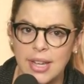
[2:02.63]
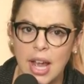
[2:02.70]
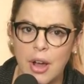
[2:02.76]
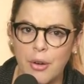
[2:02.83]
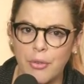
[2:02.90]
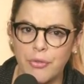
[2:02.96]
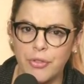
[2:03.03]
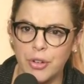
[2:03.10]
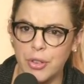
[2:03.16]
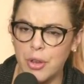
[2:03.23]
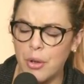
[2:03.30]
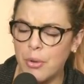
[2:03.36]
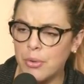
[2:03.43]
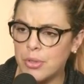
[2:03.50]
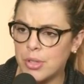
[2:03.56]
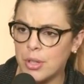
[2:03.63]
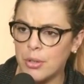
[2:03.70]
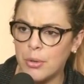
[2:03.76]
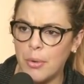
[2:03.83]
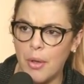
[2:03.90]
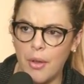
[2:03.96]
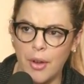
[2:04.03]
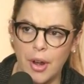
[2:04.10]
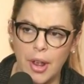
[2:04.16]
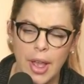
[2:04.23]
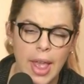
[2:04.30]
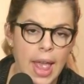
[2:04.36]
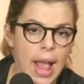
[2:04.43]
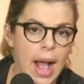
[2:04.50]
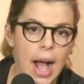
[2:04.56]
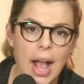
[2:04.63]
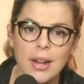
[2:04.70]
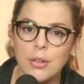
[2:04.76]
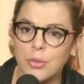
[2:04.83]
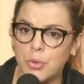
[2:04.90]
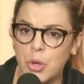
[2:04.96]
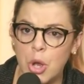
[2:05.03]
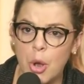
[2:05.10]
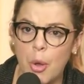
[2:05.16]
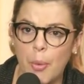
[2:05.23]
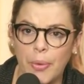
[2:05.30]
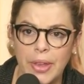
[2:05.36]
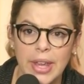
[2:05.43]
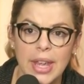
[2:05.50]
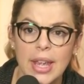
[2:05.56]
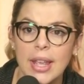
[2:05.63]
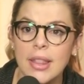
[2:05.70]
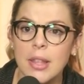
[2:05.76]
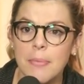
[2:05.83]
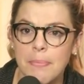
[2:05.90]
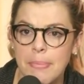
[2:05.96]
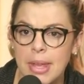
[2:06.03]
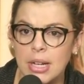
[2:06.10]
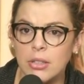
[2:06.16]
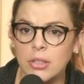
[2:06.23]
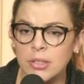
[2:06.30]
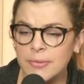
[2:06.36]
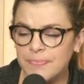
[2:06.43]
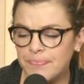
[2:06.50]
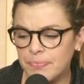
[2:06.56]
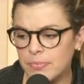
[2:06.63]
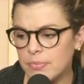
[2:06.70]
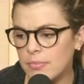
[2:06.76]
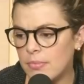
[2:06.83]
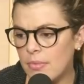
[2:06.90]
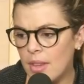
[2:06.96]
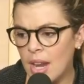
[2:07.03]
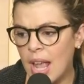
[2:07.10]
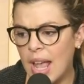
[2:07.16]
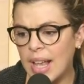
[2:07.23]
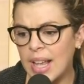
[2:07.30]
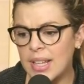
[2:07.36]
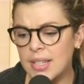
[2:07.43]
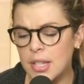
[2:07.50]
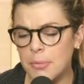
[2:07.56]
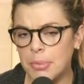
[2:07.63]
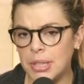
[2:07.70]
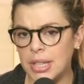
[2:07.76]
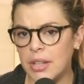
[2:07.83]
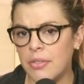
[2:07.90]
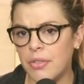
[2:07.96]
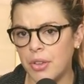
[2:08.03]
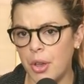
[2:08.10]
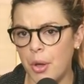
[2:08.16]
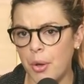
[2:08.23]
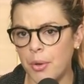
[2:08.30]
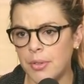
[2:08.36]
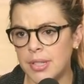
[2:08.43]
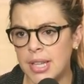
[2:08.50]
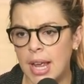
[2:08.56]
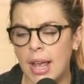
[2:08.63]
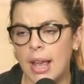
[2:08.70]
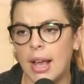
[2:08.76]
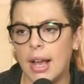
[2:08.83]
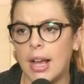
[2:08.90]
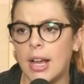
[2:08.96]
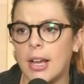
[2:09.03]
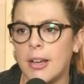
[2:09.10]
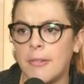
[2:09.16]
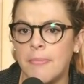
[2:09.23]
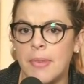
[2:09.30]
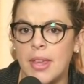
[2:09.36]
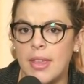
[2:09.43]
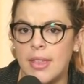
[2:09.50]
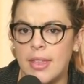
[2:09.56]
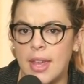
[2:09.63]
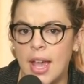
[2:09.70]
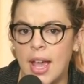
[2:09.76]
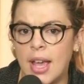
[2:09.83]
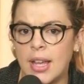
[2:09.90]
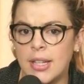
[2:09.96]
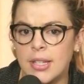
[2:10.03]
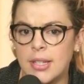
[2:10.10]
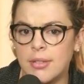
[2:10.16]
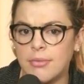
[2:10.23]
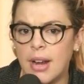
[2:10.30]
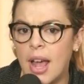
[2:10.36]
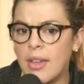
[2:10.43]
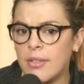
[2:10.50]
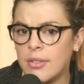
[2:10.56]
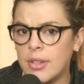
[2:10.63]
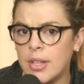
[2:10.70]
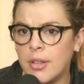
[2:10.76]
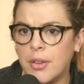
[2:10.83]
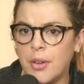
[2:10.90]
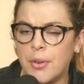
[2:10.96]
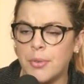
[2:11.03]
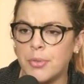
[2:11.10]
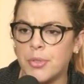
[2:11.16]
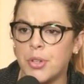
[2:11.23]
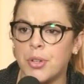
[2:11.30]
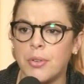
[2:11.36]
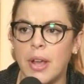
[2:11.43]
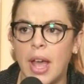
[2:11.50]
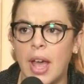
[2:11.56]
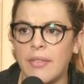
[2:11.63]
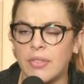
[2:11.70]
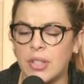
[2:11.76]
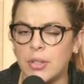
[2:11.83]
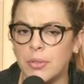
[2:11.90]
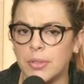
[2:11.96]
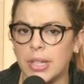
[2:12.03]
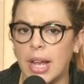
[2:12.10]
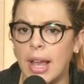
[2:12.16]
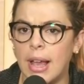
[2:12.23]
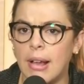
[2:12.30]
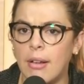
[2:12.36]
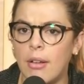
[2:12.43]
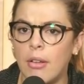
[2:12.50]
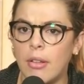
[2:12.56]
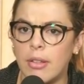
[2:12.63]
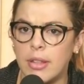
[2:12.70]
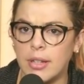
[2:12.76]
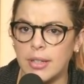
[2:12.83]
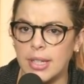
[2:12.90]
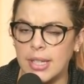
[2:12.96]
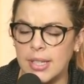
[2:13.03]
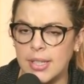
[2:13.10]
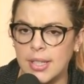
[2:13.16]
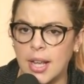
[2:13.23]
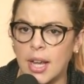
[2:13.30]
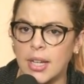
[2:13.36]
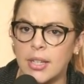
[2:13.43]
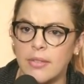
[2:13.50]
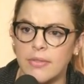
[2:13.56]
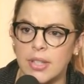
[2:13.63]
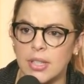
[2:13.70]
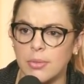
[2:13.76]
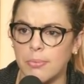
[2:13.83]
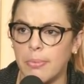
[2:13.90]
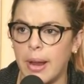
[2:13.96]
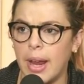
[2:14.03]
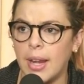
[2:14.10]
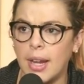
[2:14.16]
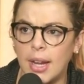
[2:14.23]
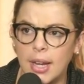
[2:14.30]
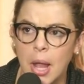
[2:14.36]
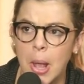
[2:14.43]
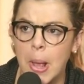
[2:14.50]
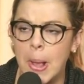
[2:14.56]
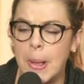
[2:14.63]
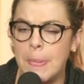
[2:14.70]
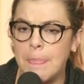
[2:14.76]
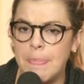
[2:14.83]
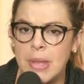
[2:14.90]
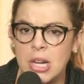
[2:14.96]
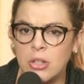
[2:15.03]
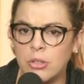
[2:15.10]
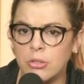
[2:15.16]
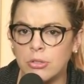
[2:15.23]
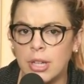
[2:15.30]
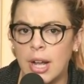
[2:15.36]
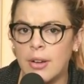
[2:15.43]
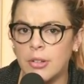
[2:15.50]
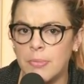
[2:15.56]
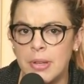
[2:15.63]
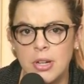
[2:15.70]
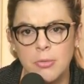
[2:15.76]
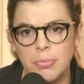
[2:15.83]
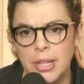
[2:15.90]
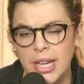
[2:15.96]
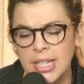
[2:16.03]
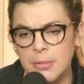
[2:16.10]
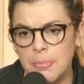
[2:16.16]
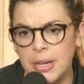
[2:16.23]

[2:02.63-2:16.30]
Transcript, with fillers: Now, for those who are, I don't know, in the middle, I guess the belief goes that rather than go to heaven or hell, there is kind of this waiting middle ground, middle place.